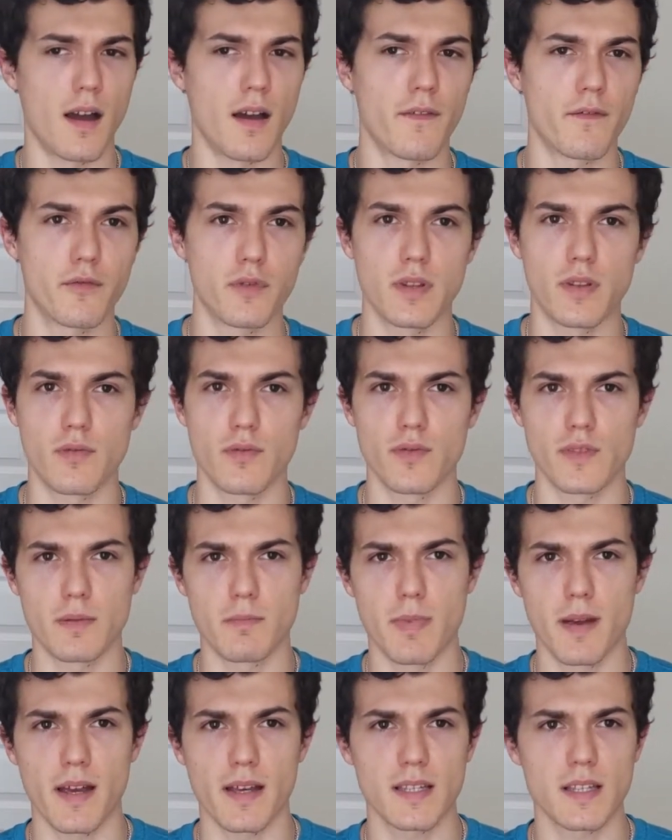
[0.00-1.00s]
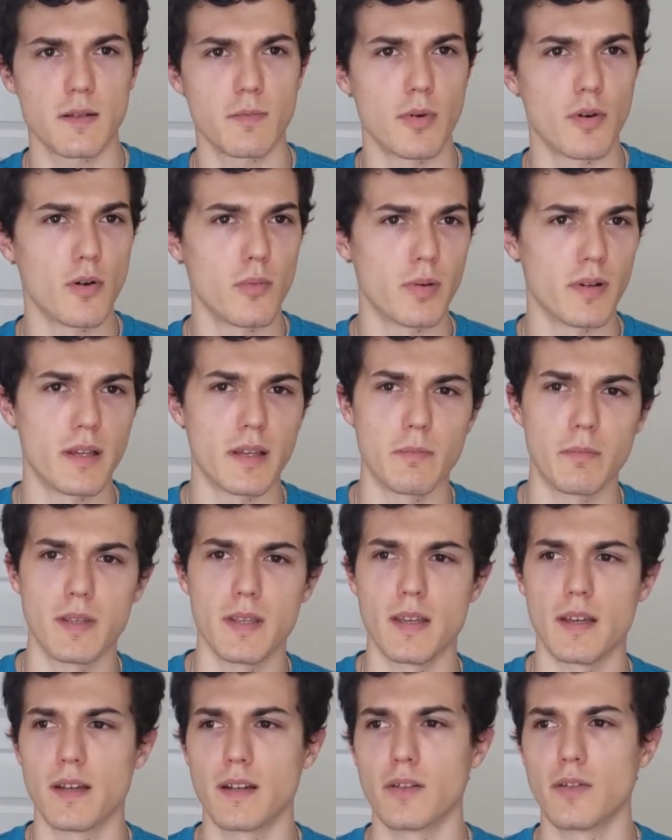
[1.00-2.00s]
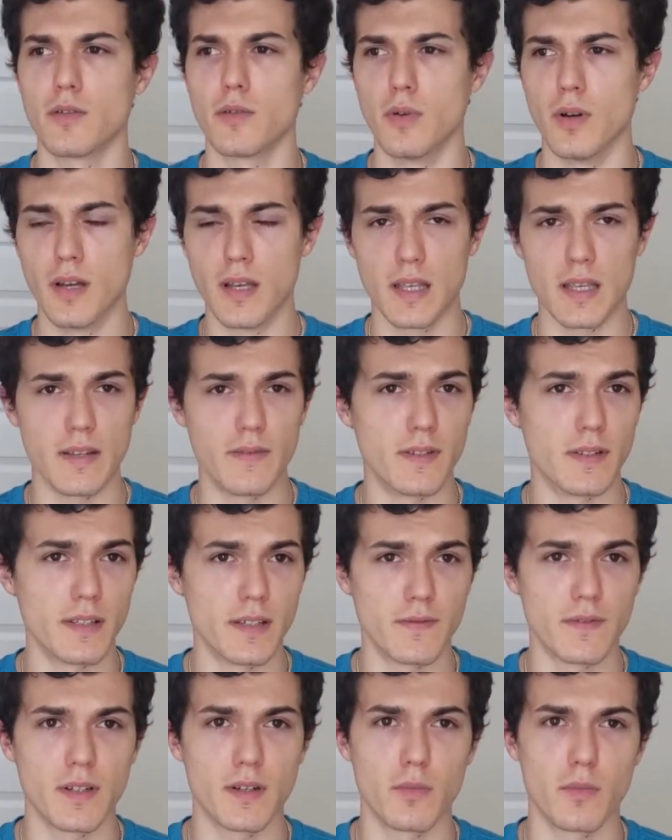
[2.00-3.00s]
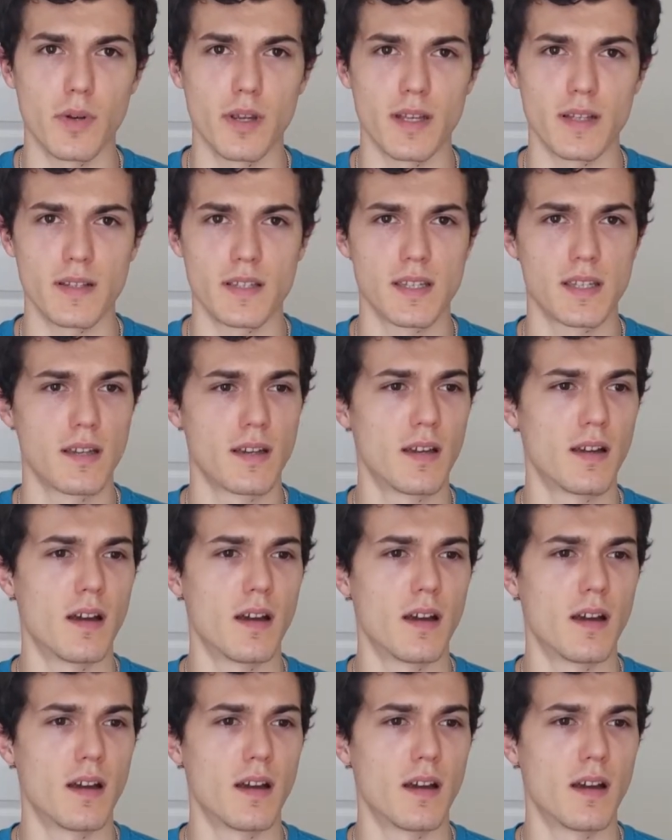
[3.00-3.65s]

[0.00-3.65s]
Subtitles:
free throws in basketball, playing piano, even lifting weights,